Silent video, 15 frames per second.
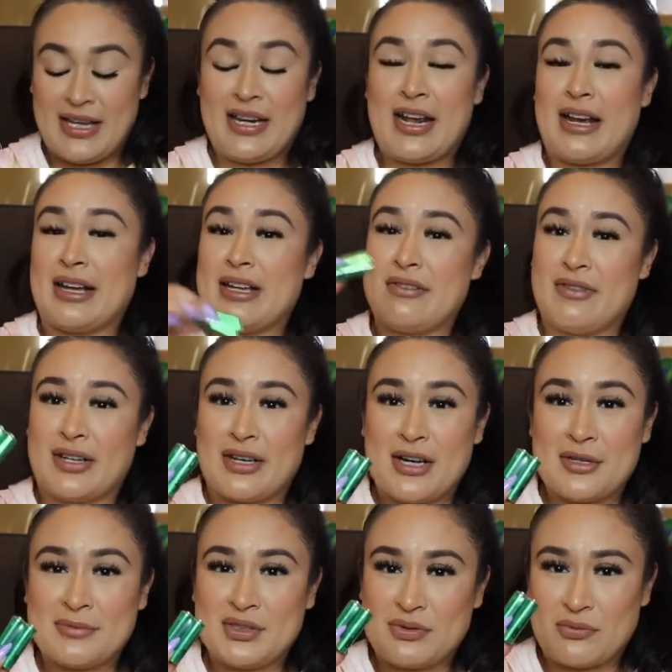It even
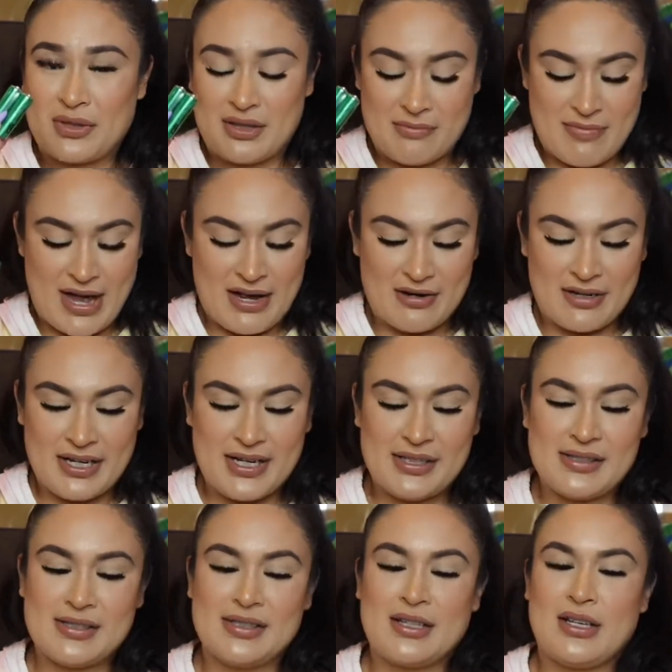comes with the
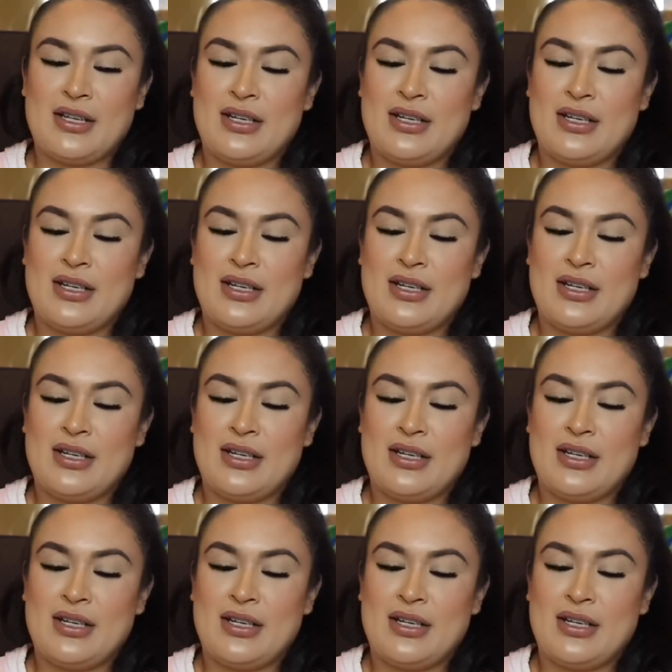batteries.